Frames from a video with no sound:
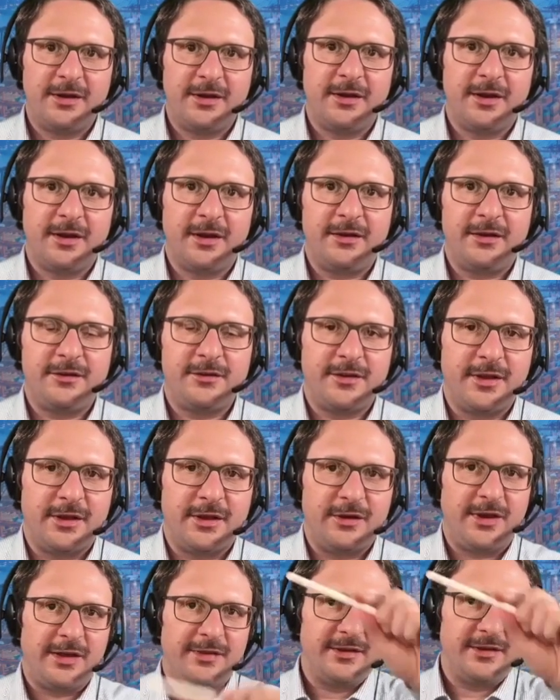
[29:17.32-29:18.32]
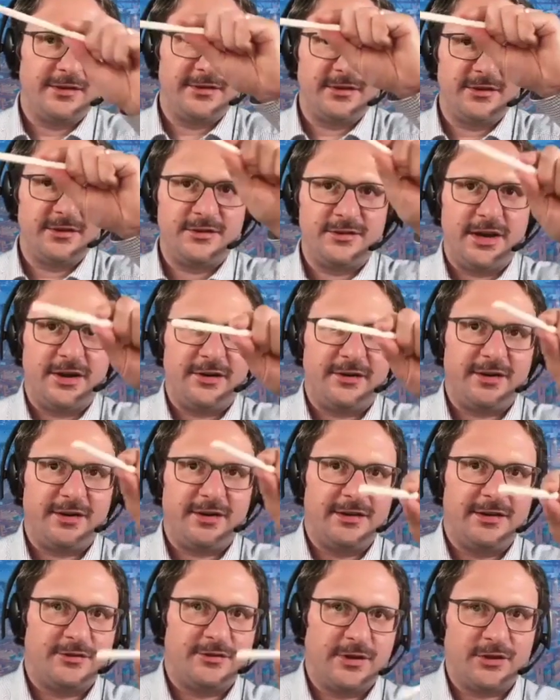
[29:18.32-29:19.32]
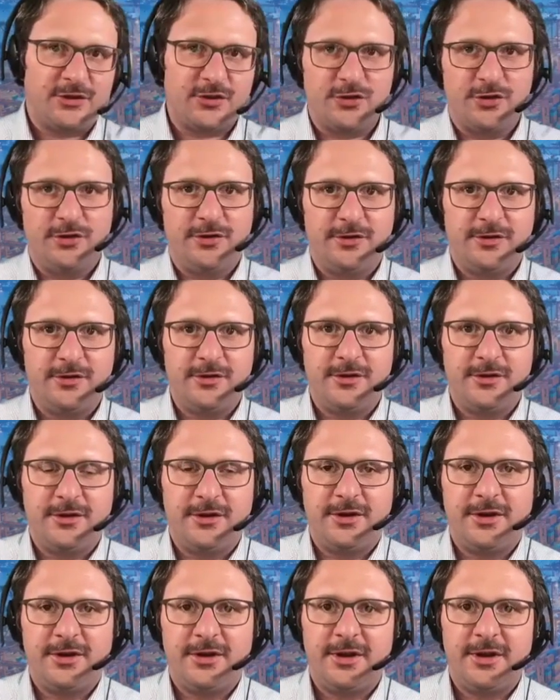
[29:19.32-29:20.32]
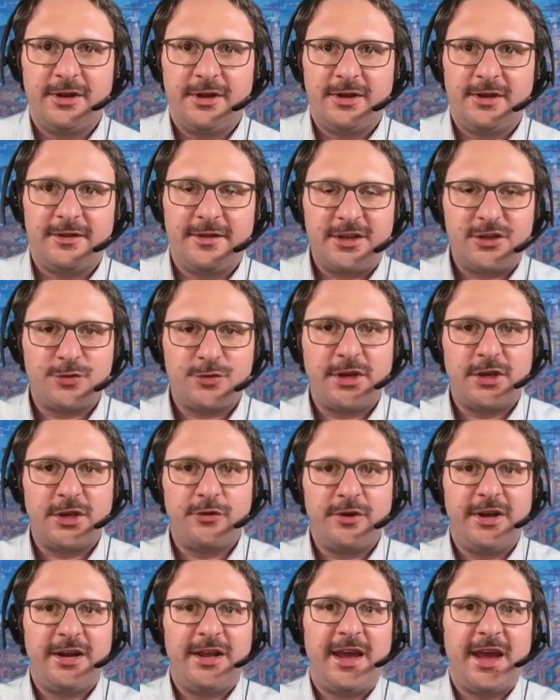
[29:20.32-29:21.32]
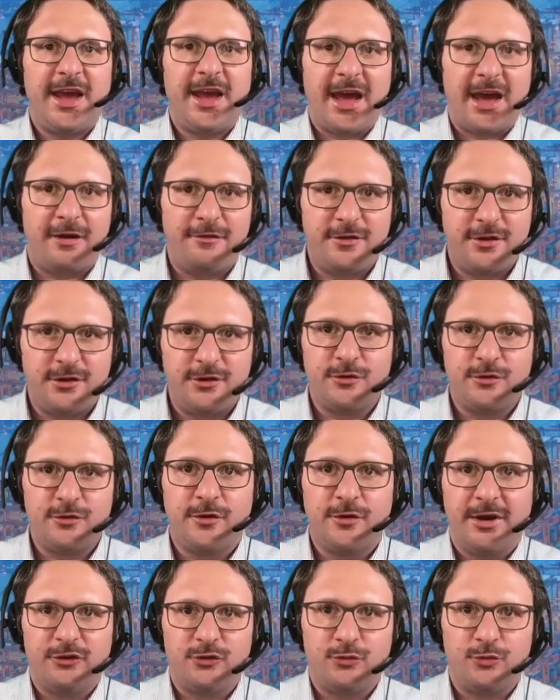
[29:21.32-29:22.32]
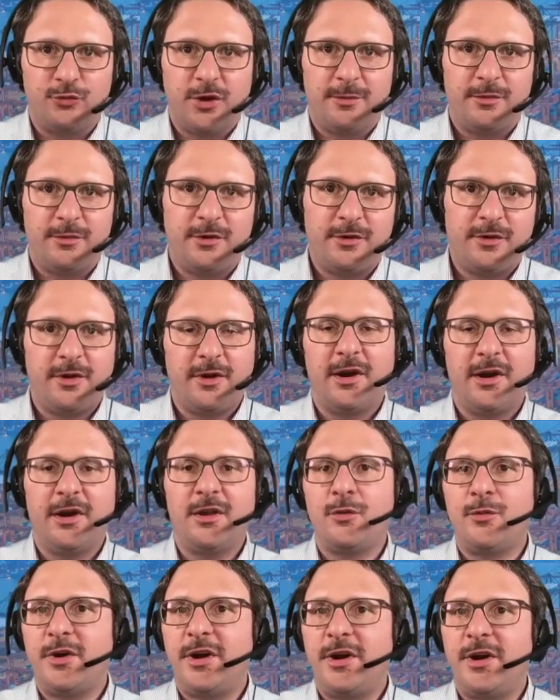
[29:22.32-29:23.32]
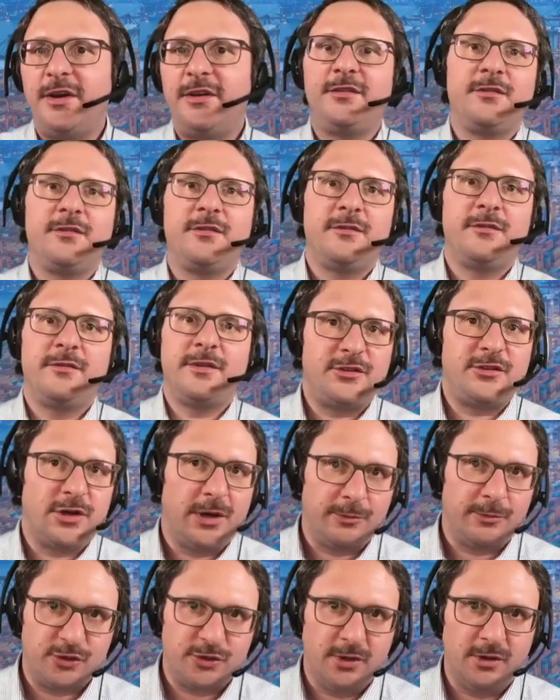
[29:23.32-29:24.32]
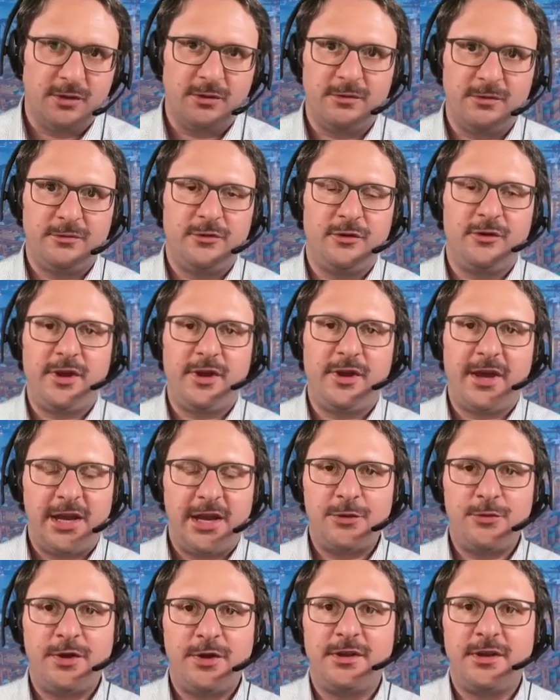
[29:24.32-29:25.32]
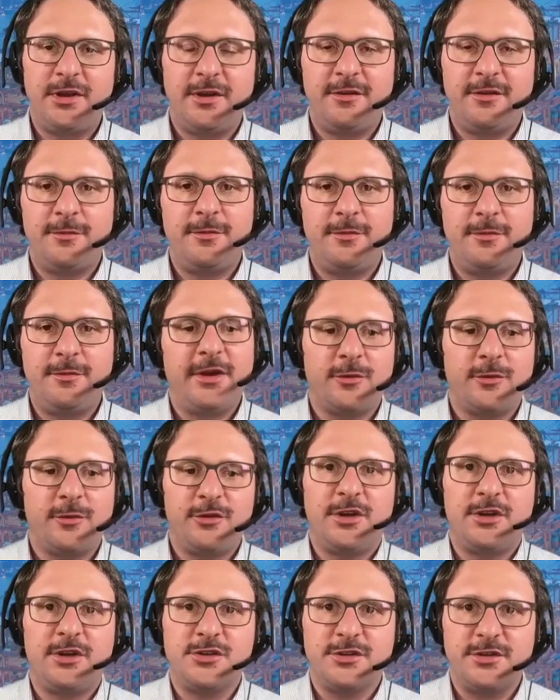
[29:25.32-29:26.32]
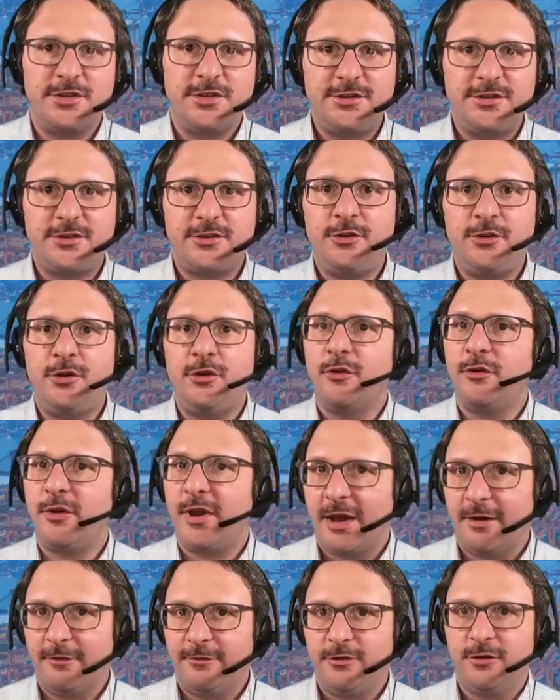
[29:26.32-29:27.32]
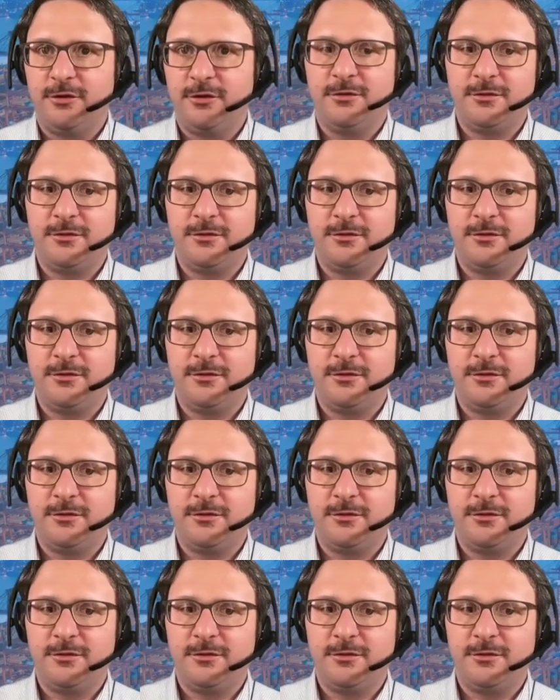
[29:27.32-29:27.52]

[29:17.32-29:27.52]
Yeah, so that you get this staircase structure. That's when you really have to do a row swap. Otherwise, that's optional. You can do it if it makes computations easier. You don't have to.